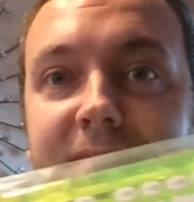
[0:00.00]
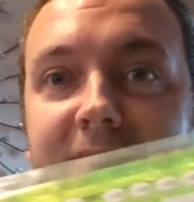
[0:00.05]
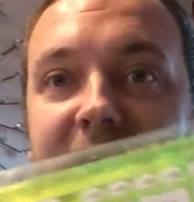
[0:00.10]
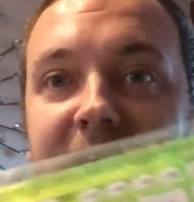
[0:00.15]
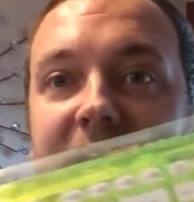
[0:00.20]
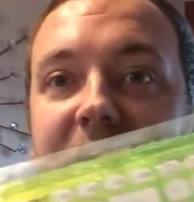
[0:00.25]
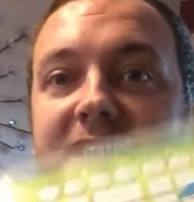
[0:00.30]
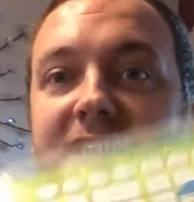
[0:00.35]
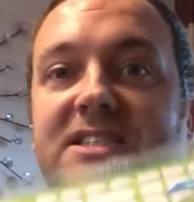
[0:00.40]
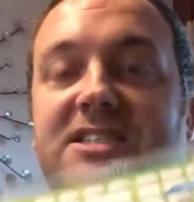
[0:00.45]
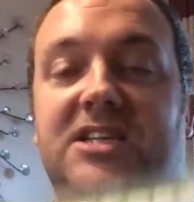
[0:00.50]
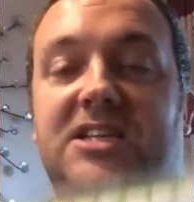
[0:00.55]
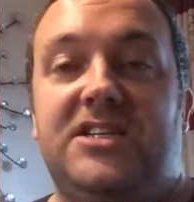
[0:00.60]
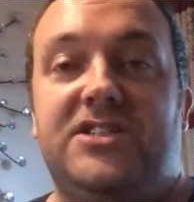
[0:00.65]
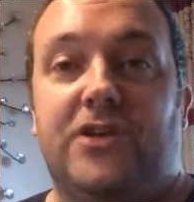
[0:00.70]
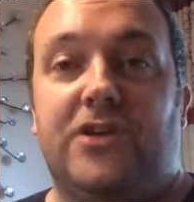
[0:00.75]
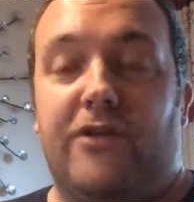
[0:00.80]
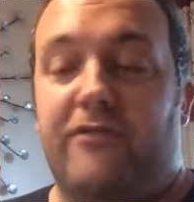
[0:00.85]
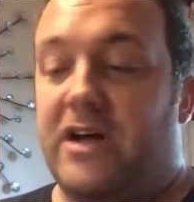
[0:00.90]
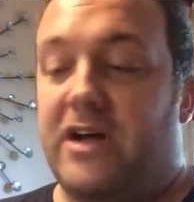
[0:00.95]
Guys, these
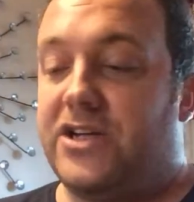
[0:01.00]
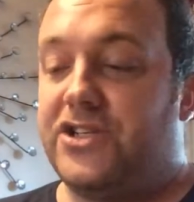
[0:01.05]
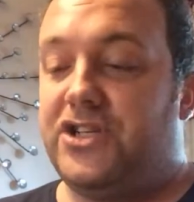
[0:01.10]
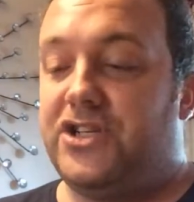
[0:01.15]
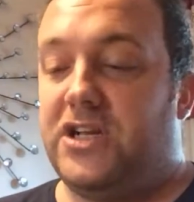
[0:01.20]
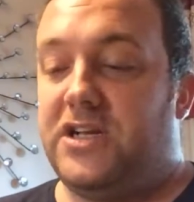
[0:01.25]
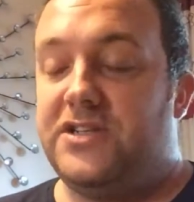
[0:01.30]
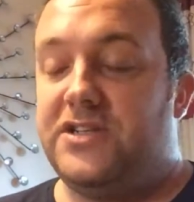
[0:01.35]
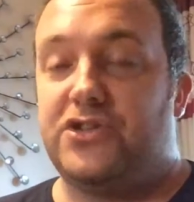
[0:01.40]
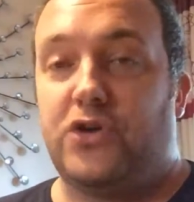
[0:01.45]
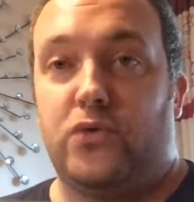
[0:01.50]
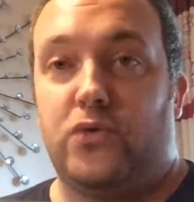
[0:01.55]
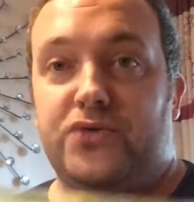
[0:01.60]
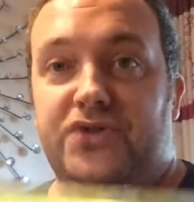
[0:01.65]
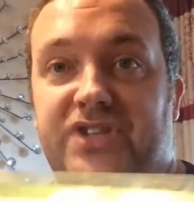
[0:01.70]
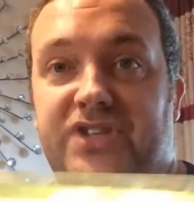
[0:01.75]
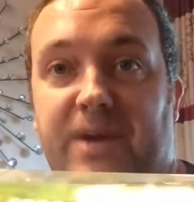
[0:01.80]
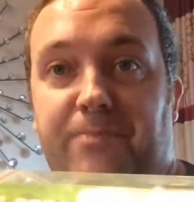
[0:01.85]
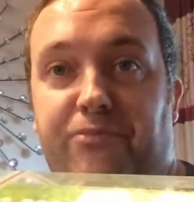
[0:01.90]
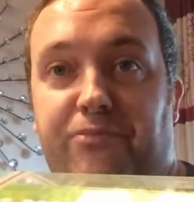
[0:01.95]
are actually sold
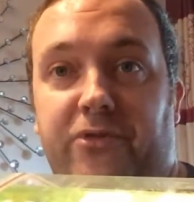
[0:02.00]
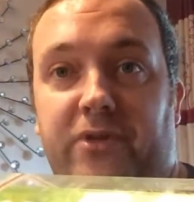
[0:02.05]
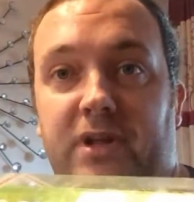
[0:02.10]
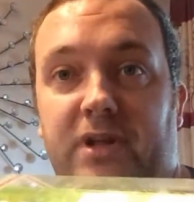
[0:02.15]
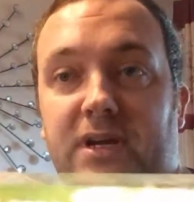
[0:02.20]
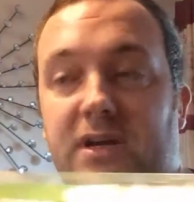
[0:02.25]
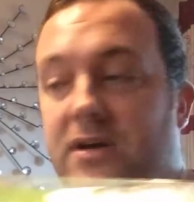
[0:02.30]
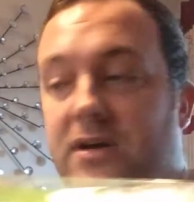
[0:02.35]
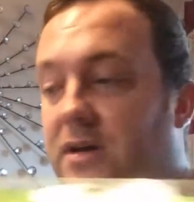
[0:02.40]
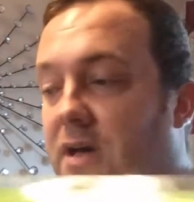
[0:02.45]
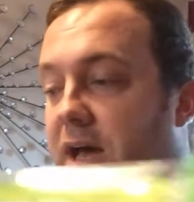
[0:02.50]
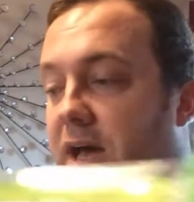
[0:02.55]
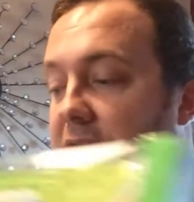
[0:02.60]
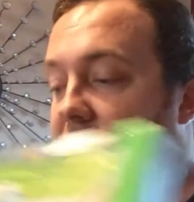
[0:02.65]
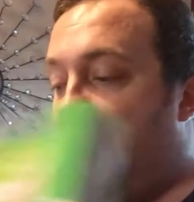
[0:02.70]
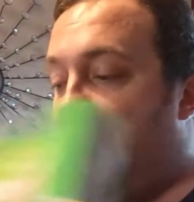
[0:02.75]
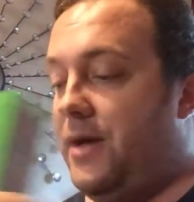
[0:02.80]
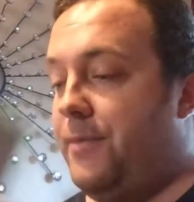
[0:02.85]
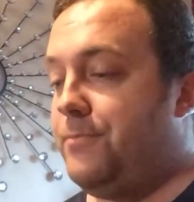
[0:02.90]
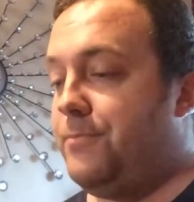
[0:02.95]
separately,
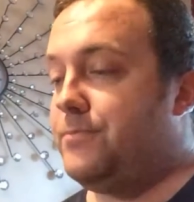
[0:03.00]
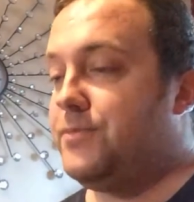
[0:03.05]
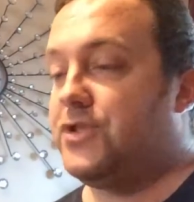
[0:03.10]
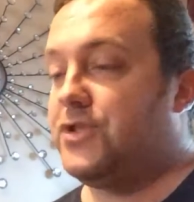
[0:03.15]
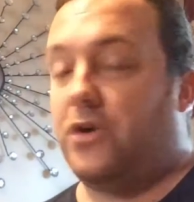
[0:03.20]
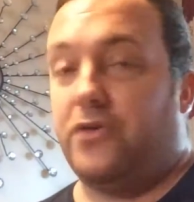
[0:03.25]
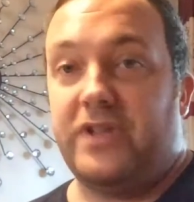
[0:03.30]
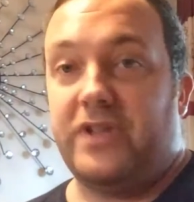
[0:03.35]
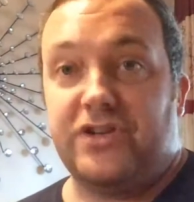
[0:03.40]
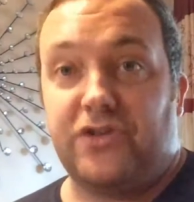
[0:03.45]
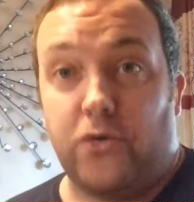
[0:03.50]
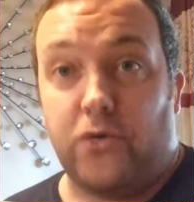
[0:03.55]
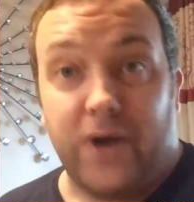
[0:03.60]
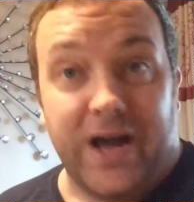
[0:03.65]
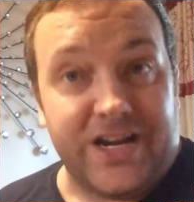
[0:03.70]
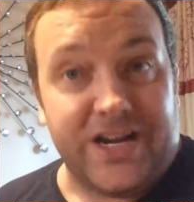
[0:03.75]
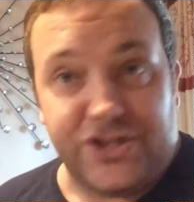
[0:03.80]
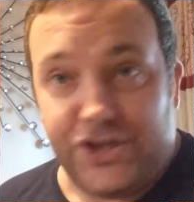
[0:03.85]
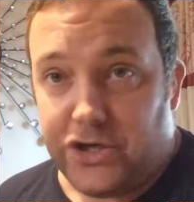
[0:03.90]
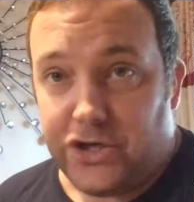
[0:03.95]
so they don't
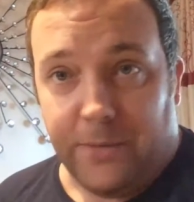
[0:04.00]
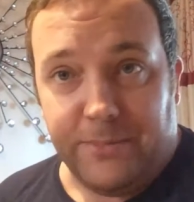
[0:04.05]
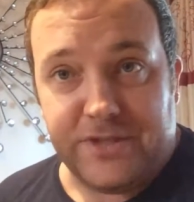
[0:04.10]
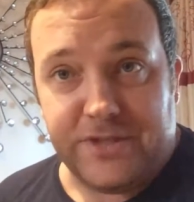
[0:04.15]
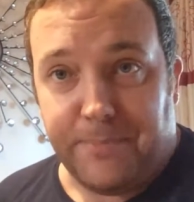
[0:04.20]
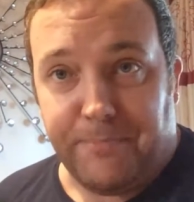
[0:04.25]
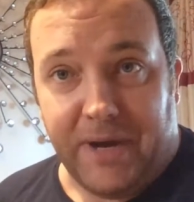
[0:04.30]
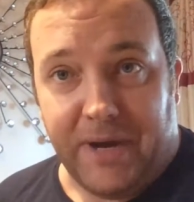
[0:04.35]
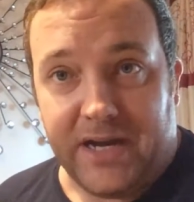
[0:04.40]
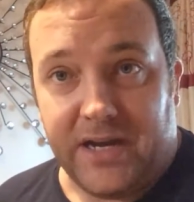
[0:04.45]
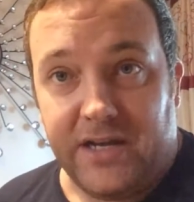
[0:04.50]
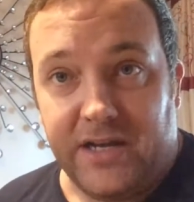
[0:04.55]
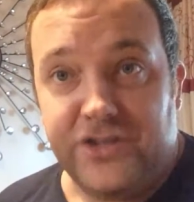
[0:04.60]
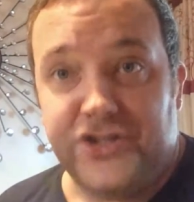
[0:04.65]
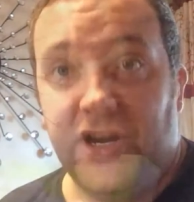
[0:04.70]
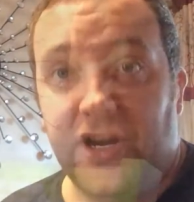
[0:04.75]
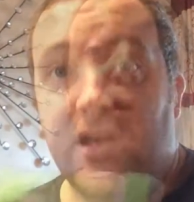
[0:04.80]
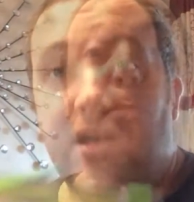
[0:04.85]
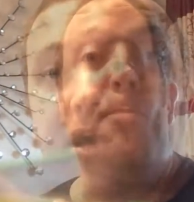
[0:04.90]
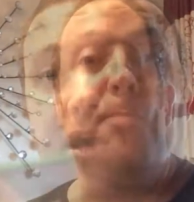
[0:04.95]
actually come as a package.
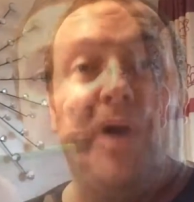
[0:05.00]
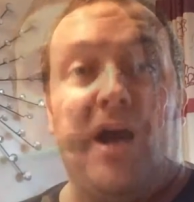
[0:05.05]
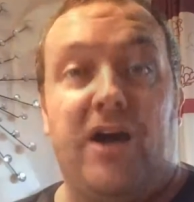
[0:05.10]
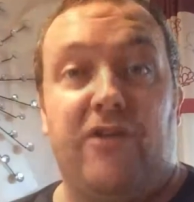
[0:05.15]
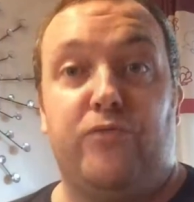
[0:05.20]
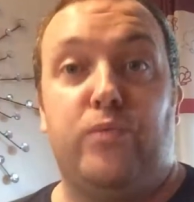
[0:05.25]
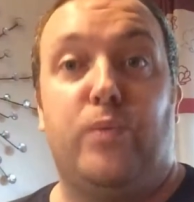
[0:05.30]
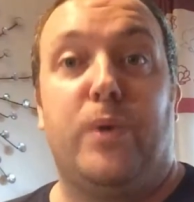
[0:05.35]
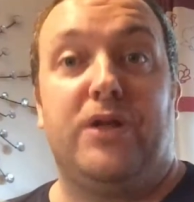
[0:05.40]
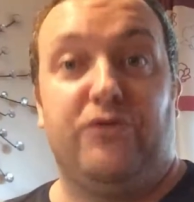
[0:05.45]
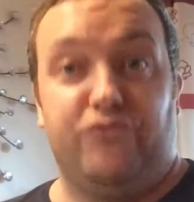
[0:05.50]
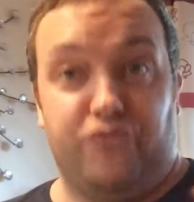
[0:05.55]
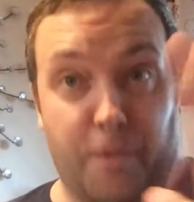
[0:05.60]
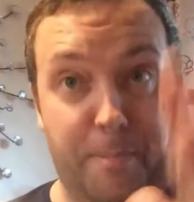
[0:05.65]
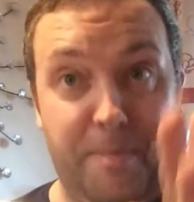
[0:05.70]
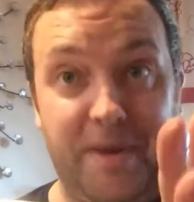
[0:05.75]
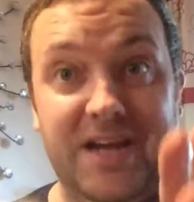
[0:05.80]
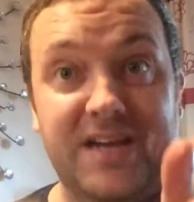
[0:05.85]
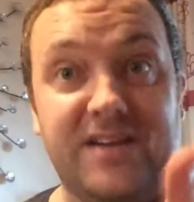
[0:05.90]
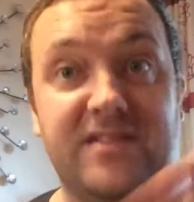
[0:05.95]
I will
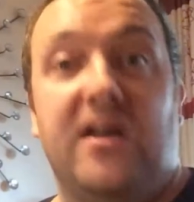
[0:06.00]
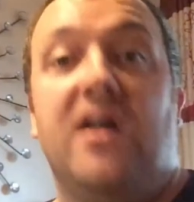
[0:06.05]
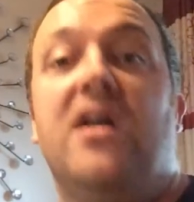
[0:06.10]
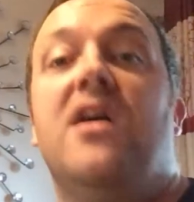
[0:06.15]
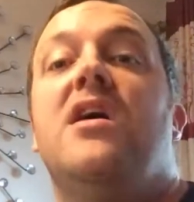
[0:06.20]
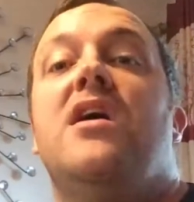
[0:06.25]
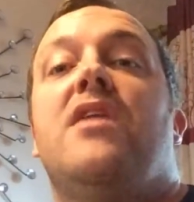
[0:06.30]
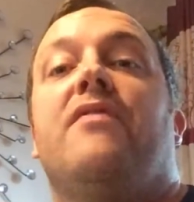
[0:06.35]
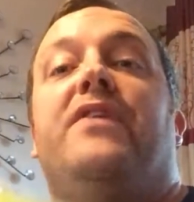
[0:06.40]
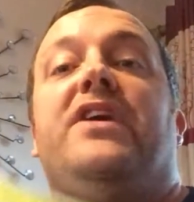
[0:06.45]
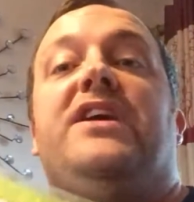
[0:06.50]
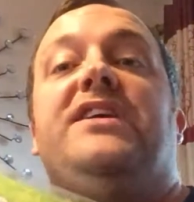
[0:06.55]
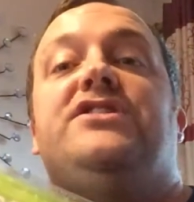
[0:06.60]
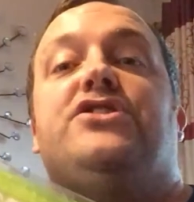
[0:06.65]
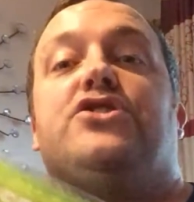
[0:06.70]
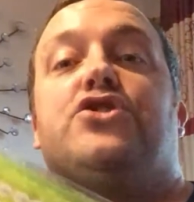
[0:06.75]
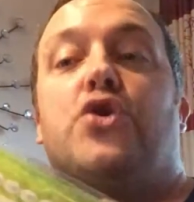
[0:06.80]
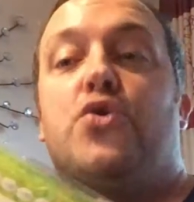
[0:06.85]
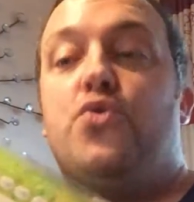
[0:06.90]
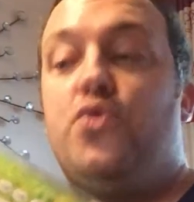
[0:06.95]
repeat, these
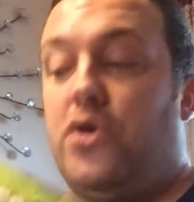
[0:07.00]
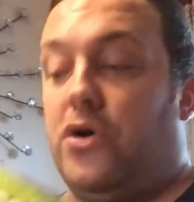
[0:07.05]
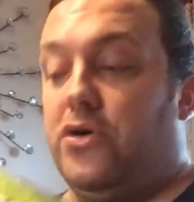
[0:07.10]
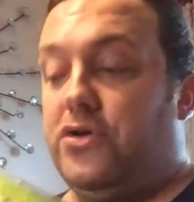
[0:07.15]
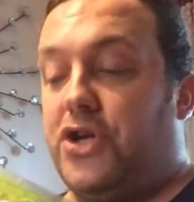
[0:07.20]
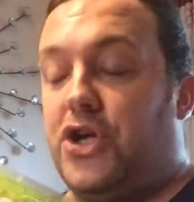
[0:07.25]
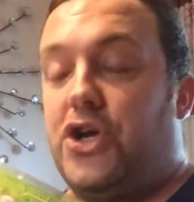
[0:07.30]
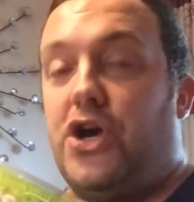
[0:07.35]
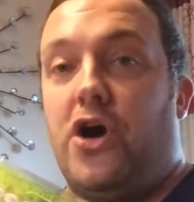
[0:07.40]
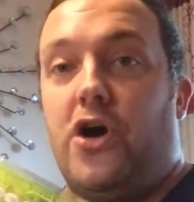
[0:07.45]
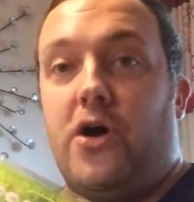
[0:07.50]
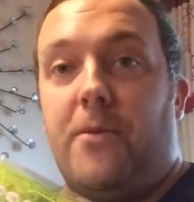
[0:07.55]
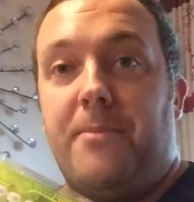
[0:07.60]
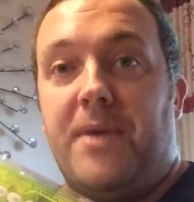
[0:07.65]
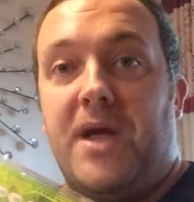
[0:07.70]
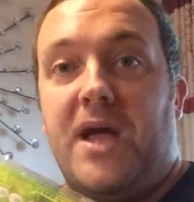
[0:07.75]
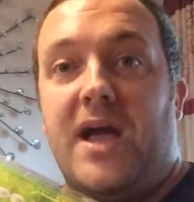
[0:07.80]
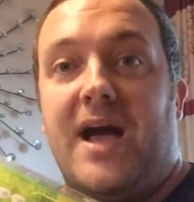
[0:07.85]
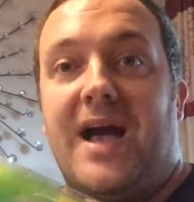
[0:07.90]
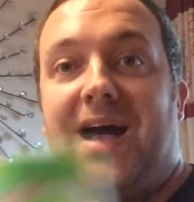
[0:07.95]
do not
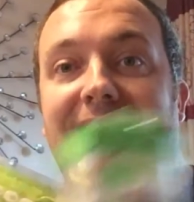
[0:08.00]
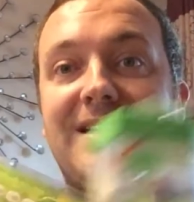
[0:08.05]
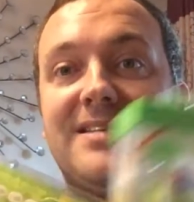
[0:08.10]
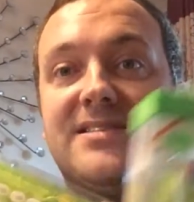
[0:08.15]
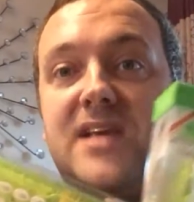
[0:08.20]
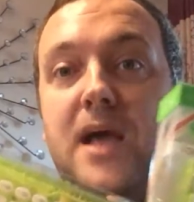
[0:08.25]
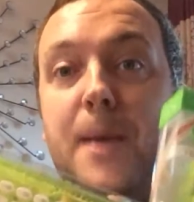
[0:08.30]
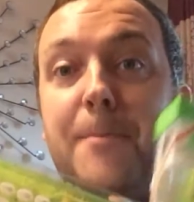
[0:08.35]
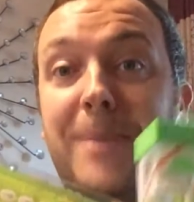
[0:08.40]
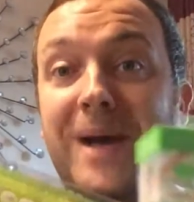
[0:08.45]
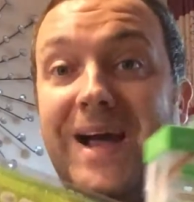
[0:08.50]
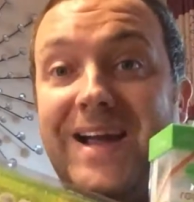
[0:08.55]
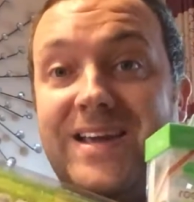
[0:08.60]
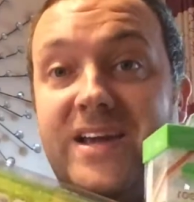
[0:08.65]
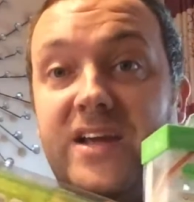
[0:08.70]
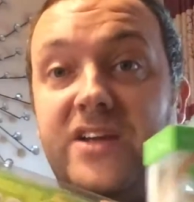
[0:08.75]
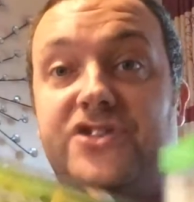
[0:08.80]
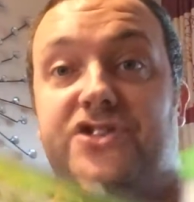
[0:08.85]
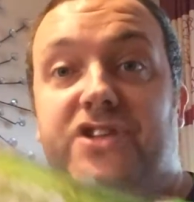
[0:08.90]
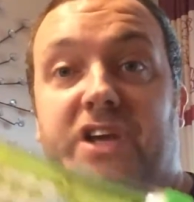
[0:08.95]
come as a
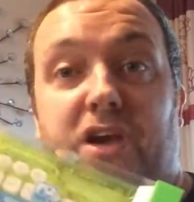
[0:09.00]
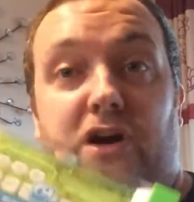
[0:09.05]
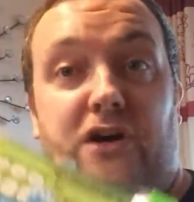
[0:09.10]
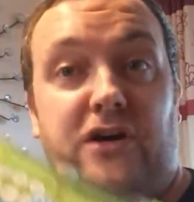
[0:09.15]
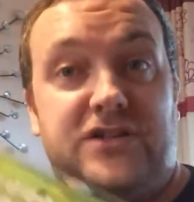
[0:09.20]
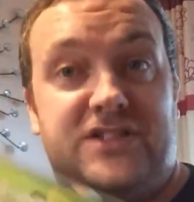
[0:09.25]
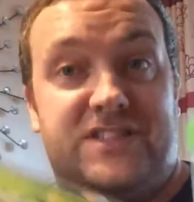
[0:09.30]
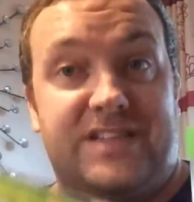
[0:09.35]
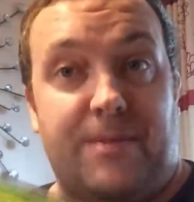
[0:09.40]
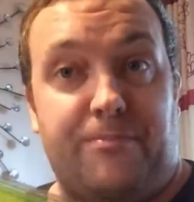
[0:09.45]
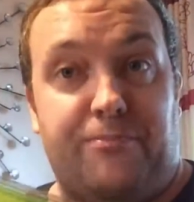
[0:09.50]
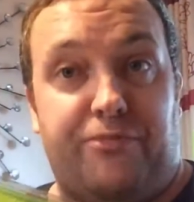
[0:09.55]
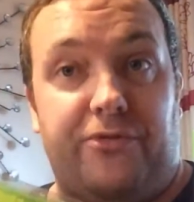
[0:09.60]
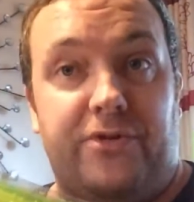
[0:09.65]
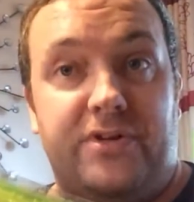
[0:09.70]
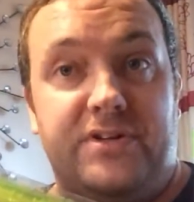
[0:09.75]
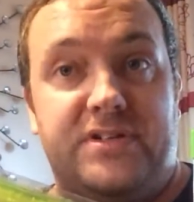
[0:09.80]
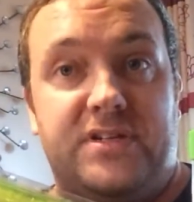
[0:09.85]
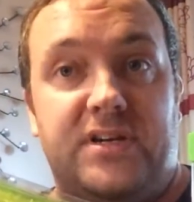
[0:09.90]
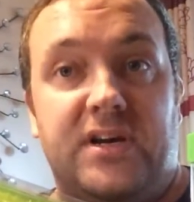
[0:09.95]
package. They are
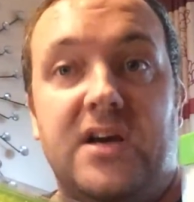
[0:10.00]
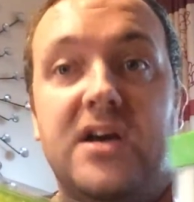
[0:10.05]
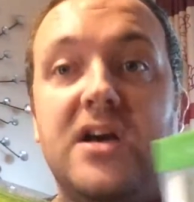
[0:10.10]
separate.